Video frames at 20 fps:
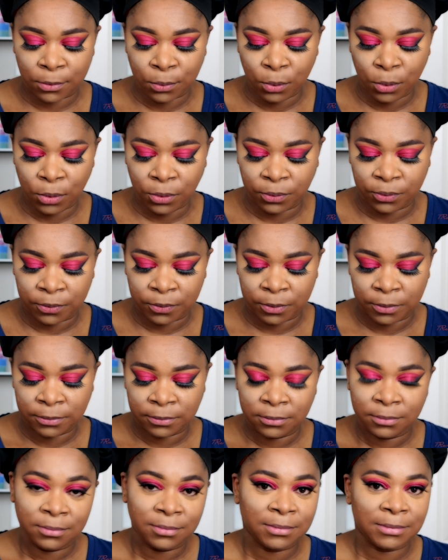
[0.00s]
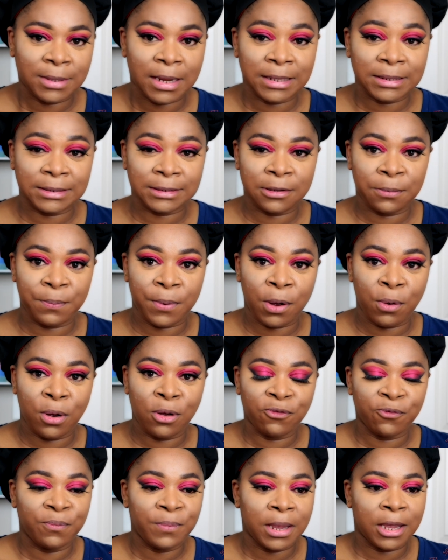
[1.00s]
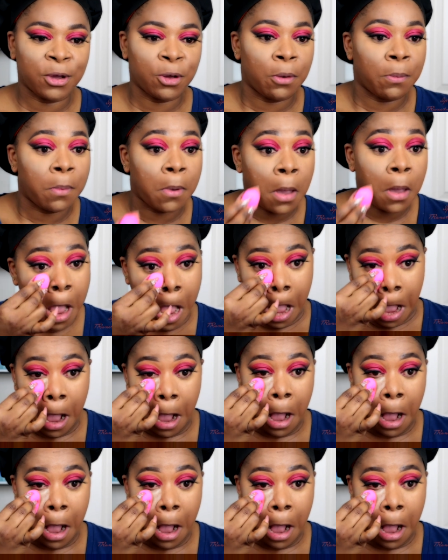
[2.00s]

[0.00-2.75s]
Woo! That's the power of makeup.